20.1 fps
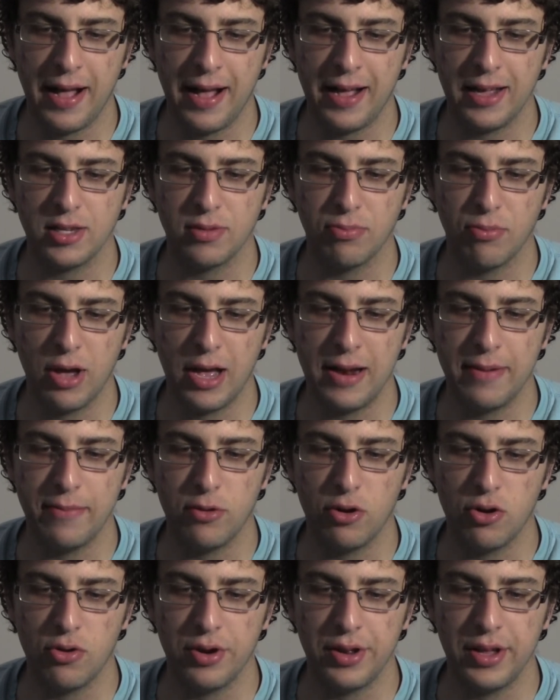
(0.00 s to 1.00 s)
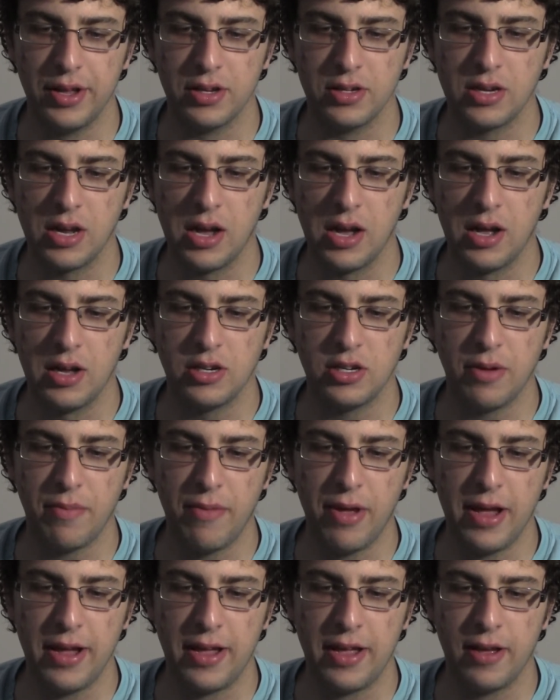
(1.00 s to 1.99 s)
asks Madame Odious to
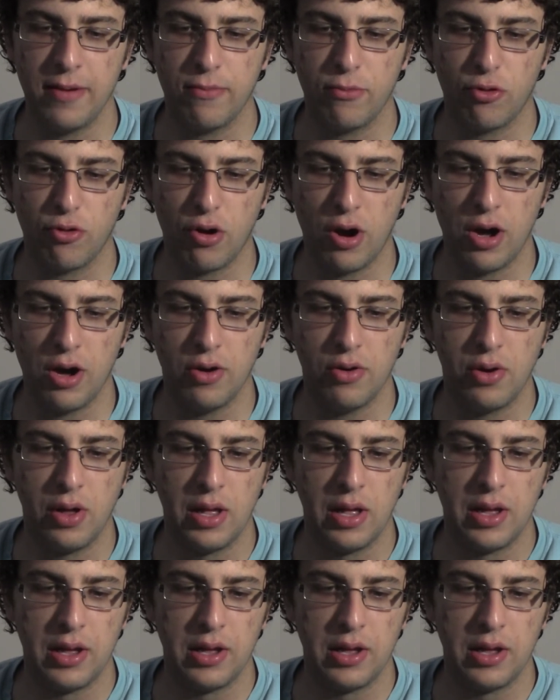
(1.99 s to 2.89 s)
make him grow.